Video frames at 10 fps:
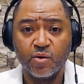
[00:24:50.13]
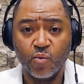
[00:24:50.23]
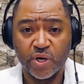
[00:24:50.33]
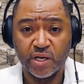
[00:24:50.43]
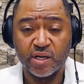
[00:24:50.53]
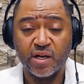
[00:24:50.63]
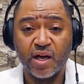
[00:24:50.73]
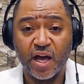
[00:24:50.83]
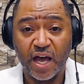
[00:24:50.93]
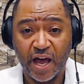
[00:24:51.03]
We
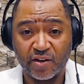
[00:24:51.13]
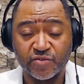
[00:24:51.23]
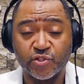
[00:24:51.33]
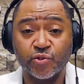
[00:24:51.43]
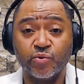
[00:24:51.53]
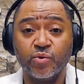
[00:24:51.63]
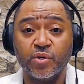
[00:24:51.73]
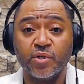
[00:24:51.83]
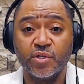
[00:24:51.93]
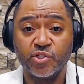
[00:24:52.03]
have to
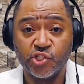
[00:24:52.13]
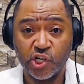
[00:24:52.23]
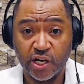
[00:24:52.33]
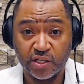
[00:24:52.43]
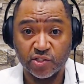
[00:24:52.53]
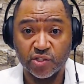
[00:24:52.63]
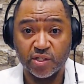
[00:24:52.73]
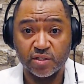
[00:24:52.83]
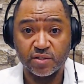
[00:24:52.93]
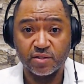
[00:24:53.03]
change
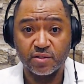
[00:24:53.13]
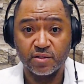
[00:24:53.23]
this.